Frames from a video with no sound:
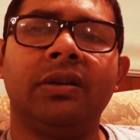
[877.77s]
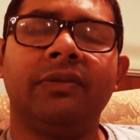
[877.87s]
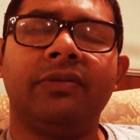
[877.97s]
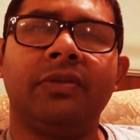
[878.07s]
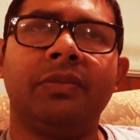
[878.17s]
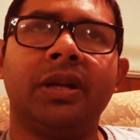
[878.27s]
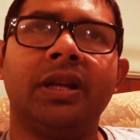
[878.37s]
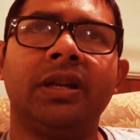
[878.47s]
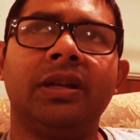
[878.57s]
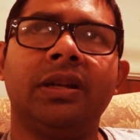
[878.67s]
from my,
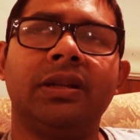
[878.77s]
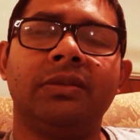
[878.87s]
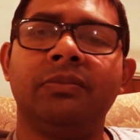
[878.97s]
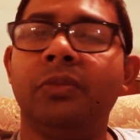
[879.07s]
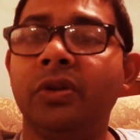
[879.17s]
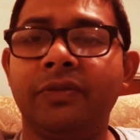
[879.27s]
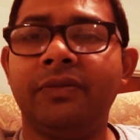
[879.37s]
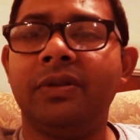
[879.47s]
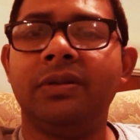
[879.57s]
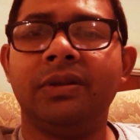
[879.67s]
both of
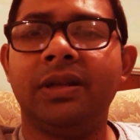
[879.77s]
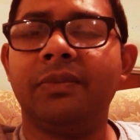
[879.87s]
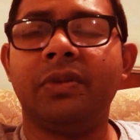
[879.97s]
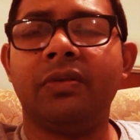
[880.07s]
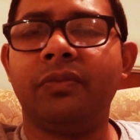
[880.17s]
them